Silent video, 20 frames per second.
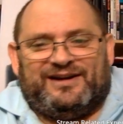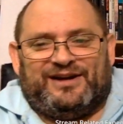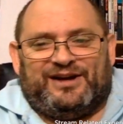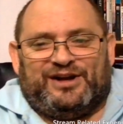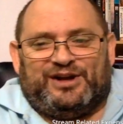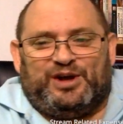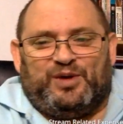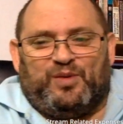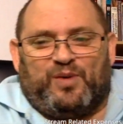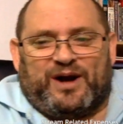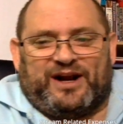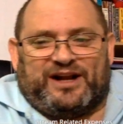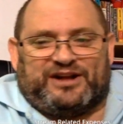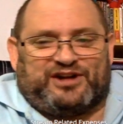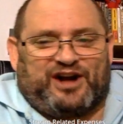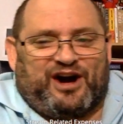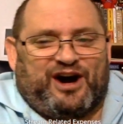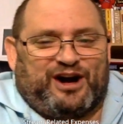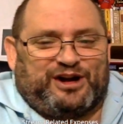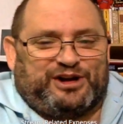You want to
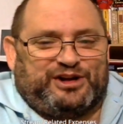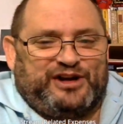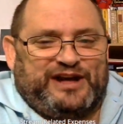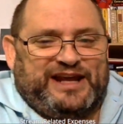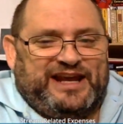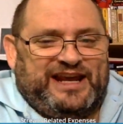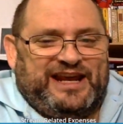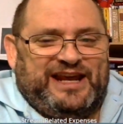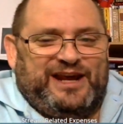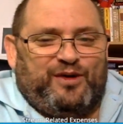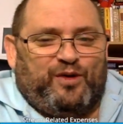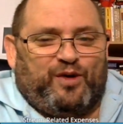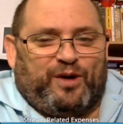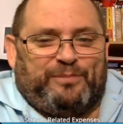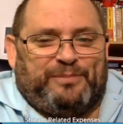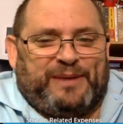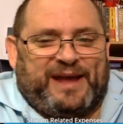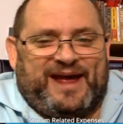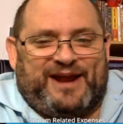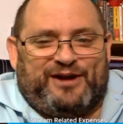talk to he
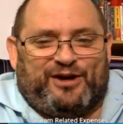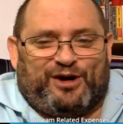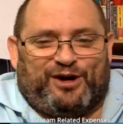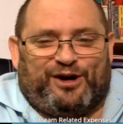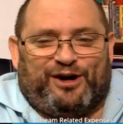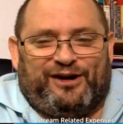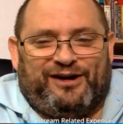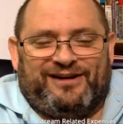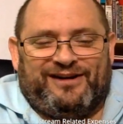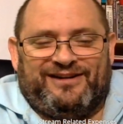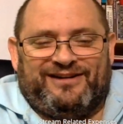or bed her?